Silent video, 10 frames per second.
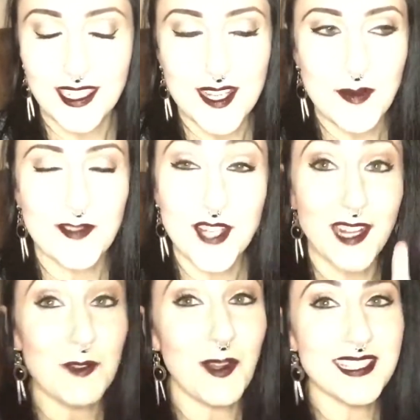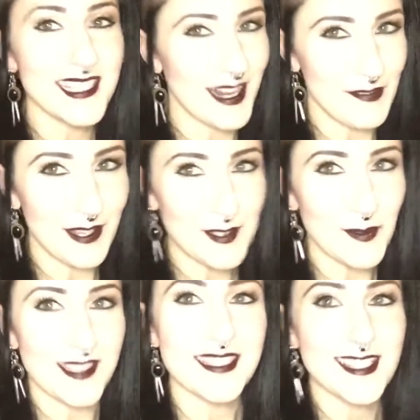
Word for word: Um, I've tried it once and I failed once,